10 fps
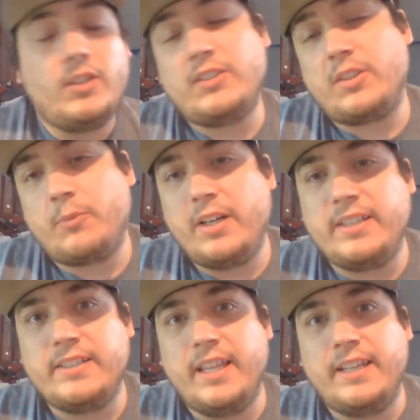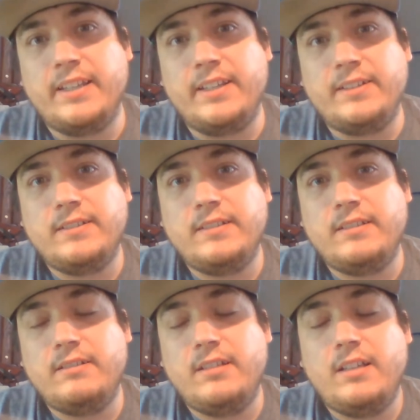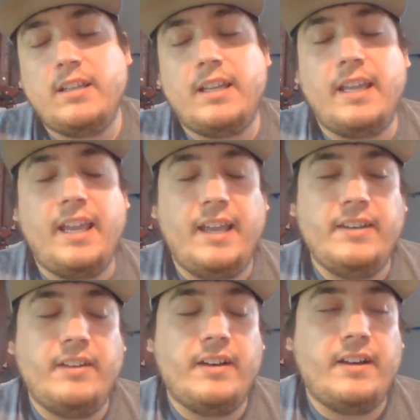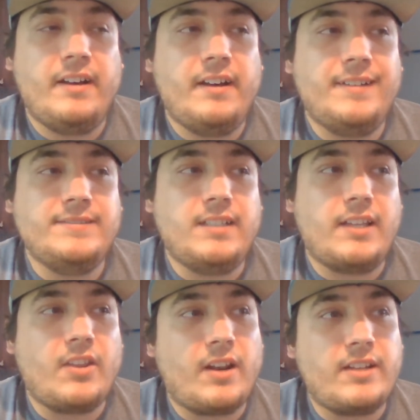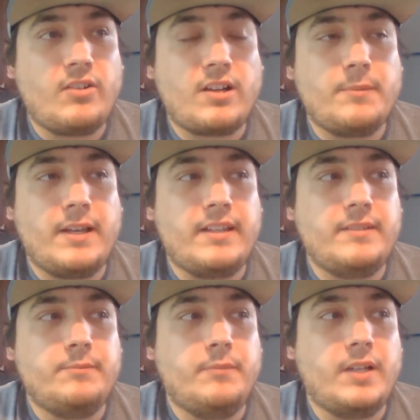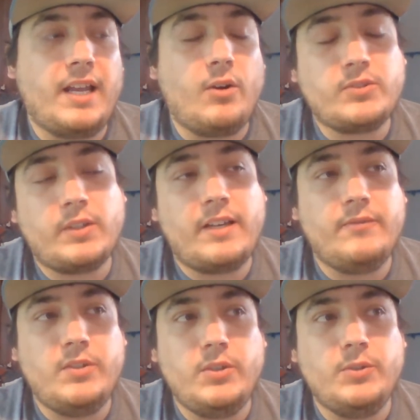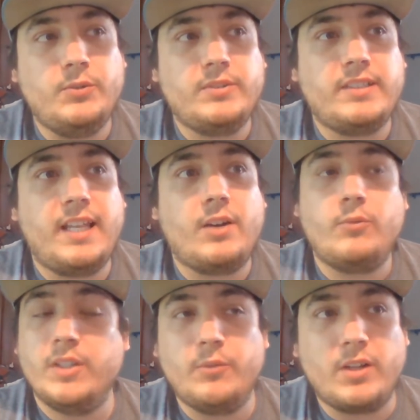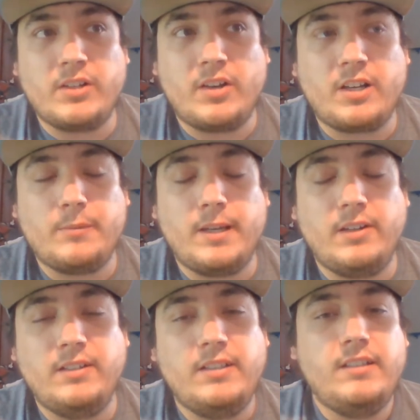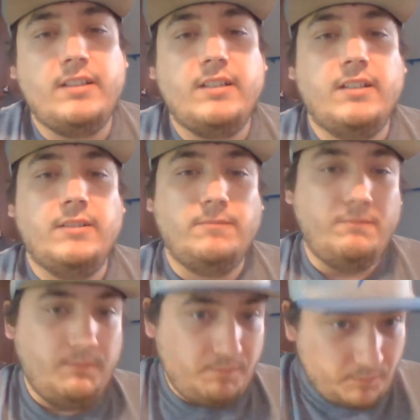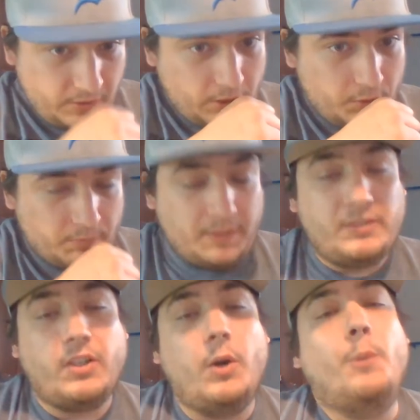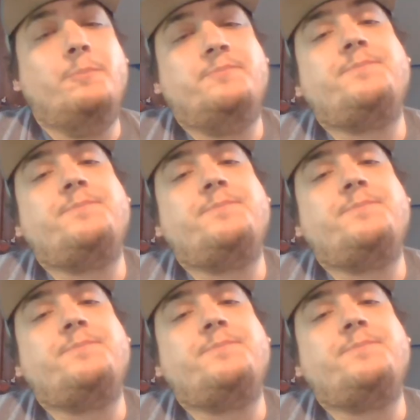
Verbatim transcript: done some writing lately. And uh I thought I'd talk about it, but I also have news that I really want to talk about. Excuse me. So